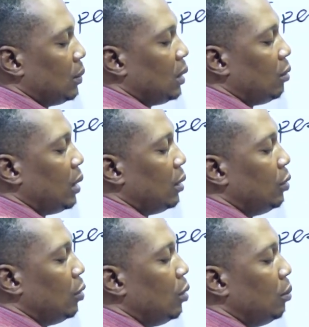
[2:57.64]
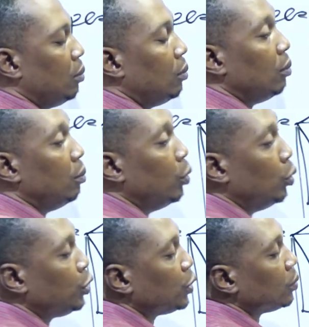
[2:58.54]
Random
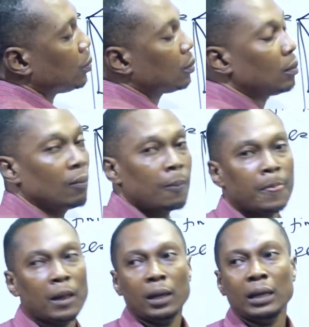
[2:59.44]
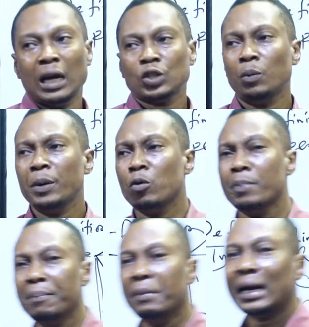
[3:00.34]
motion. Now, some people
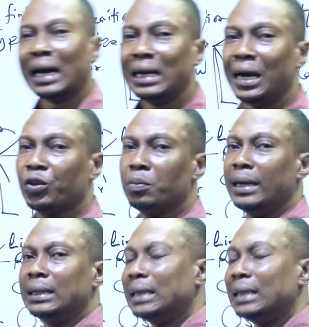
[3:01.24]
may make an argument